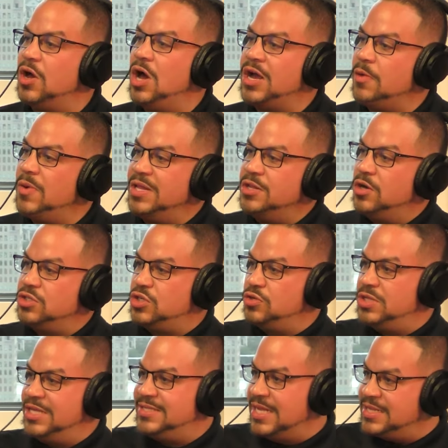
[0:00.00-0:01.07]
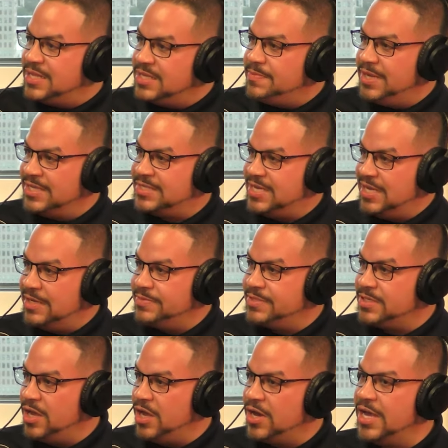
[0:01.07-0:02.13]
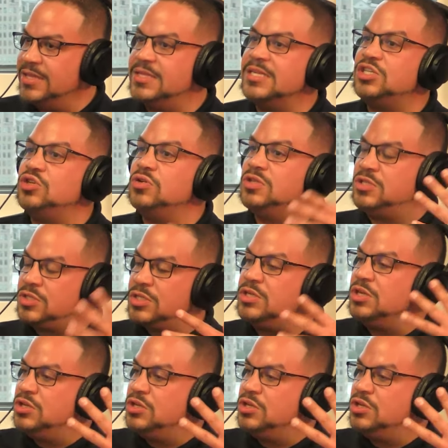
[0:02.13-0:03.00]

So okay, wait, no. So they sent in the mixtapes. Mm-hmm. Okay, did you?